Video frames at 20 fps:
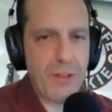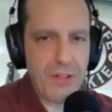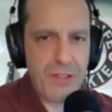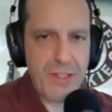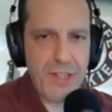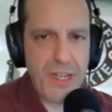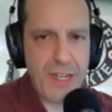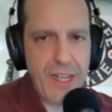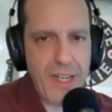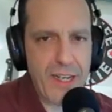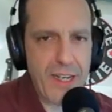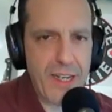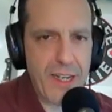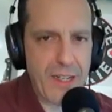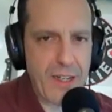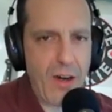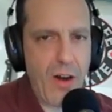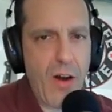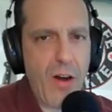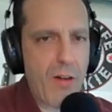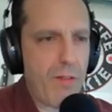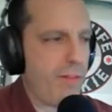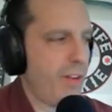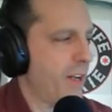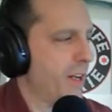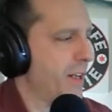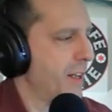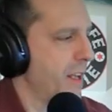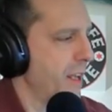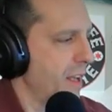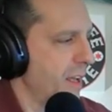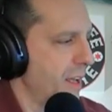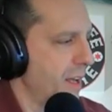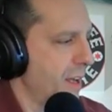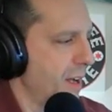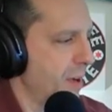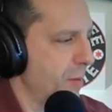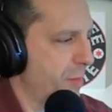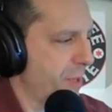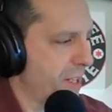sticking and carving,
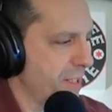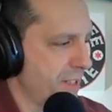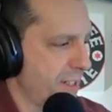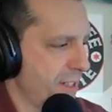because it